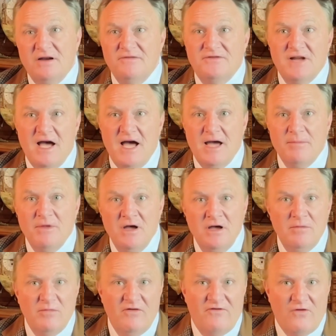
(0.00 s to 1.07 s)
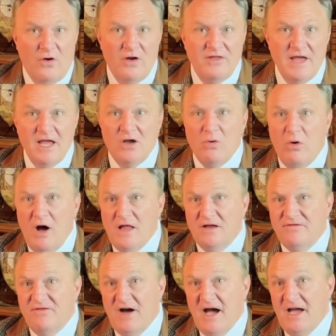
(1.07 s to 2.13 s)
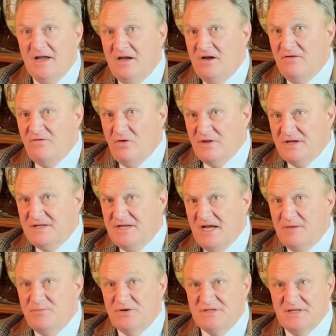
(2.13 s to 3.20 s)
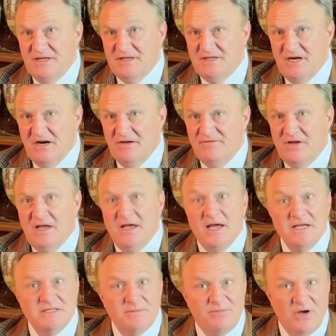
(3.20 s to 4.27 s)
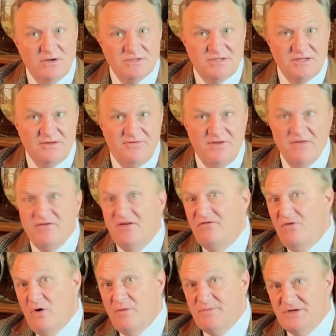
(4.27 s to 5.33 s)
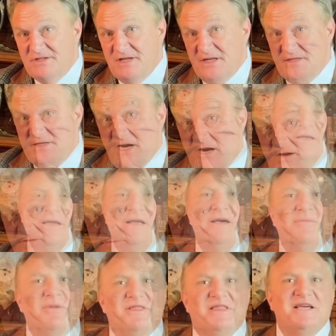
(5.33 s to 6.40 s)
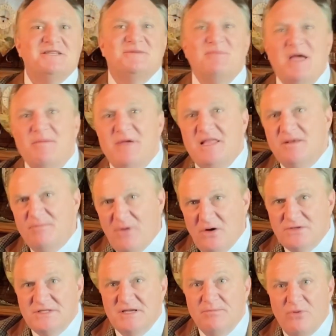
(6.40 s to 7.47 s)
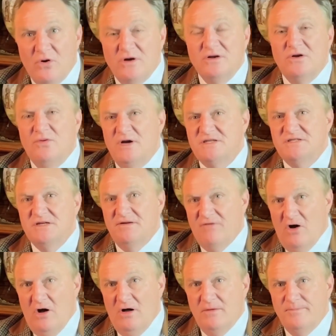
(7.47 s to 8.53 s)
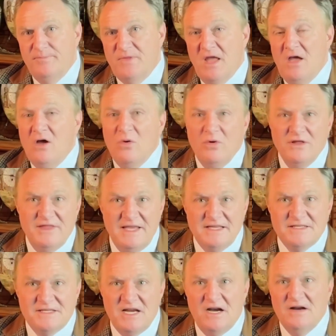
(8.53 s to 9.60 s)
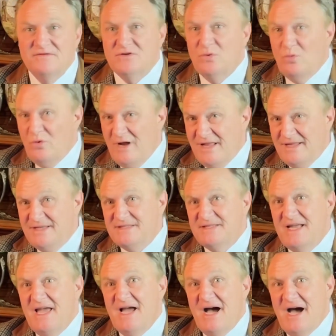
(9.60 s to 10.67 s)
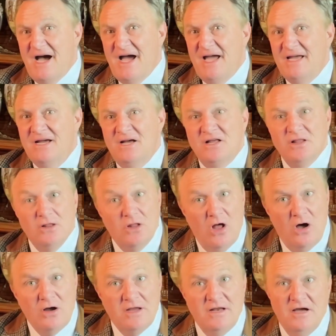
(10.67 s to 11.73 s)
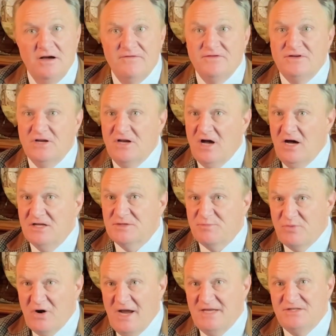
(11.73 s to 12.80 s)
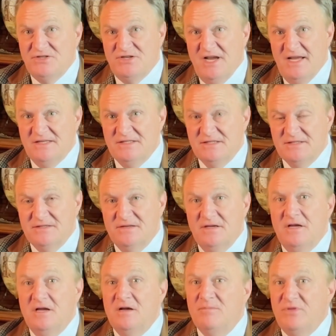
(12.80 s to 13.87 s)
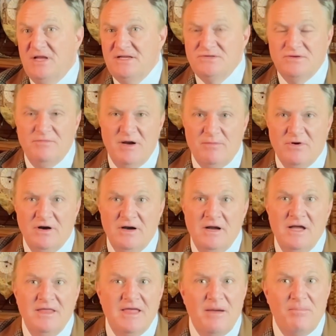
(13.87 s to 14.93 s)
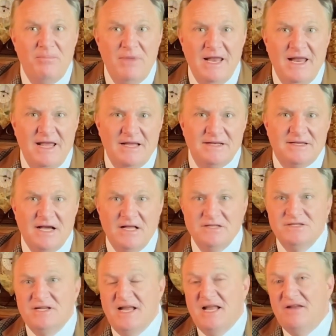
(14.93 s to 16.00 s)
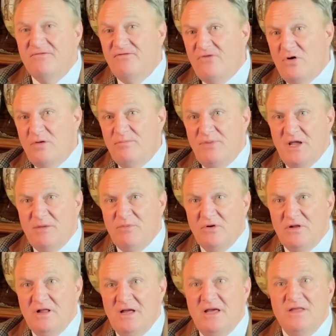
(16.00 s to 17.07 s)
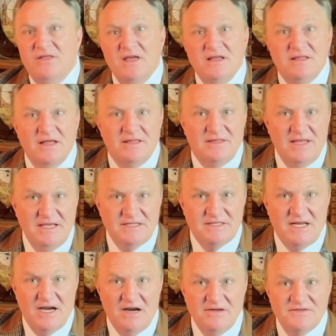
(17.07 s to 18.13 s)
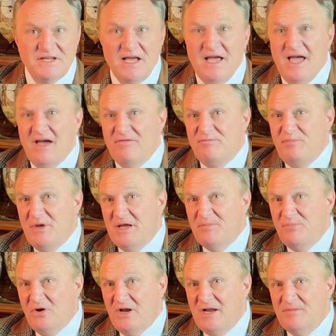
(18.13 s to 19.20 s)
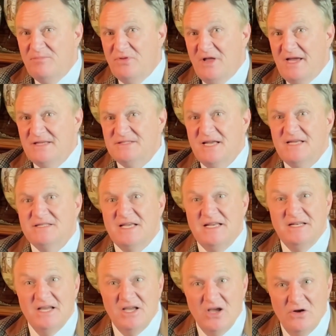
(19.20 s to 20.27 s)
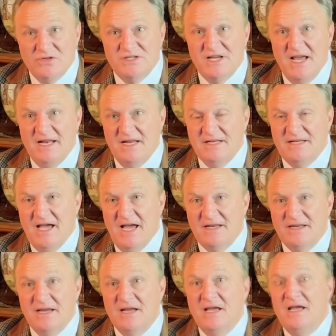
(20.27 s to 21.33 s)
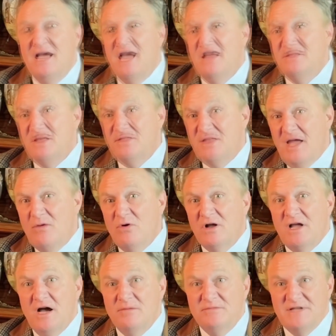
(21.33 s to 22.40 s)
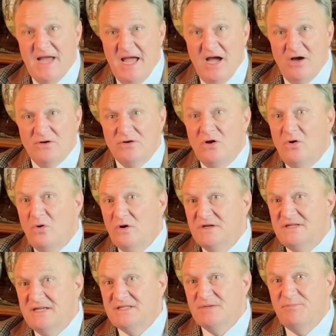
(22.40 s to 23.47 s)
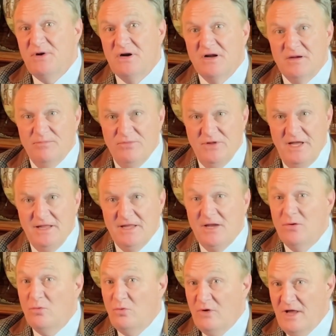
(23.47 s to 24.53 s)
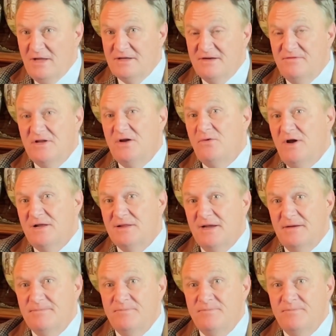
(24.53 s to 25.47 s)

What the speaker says: of time before they qualify for the 10% tariff, as opposed to the 54% tariff. But this may be the most important question of all. Will these tariffs really stay high long enough to cause price changes? Please remember that many intelligent and informed people think that these tariffs have been put in place as a negotiating tactic and that they will come down or disappear completely relatively quickly.